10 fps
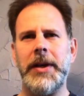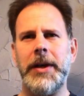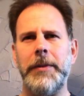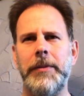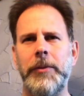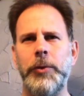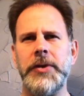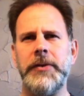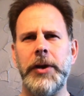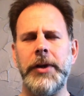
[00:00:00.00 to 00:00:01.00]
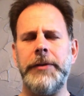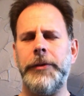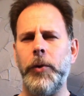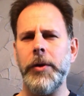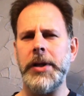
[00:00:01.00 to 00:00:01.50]
um, was very
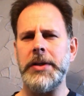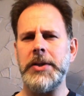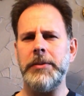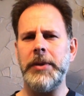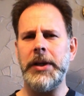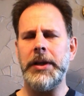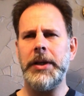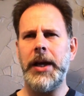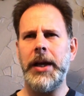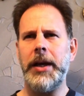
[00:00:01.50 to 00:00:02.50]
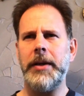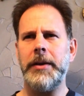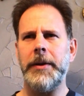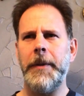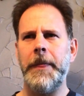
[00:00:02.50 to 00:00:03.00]
foreign to me,
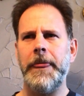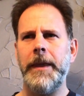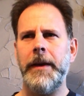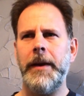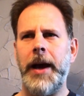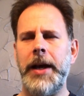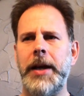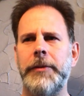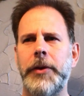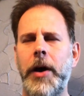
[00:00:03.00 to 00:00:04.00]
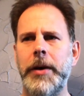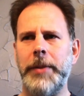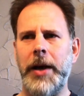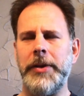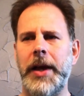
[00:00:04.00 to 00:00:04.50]
and I have thought
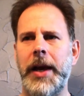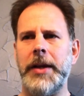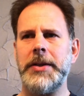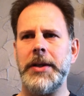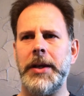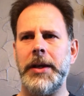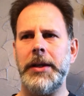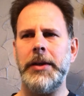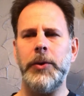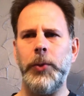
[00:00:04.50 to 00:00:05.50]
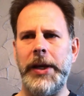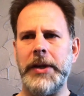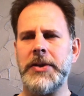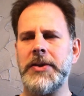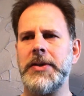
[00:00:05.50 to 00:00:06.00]
about that uh, in the
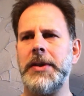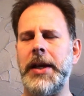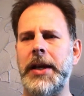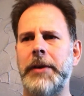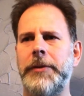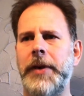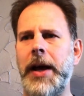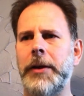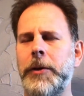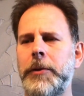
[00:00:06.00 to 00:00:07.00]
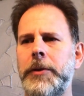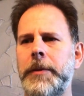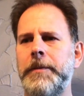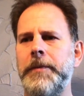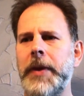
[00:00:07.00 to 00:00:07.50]
weeks that have followed.
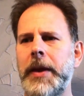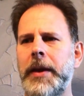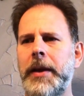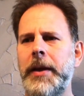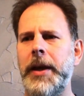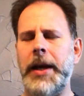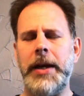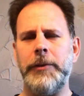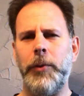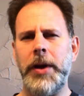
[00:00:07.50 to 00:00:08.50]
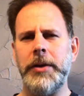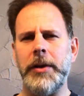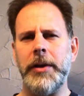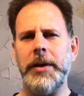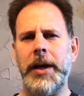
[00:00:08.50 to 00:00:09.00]
And I have
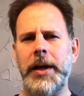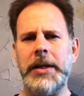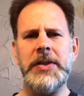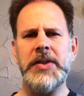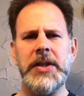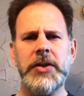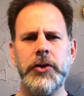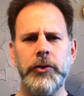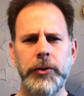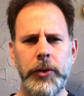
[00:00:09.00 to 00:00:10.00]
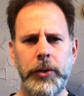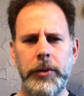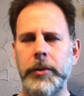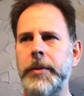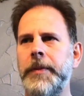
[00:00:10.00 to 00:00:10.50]
wondered, uh, is this true?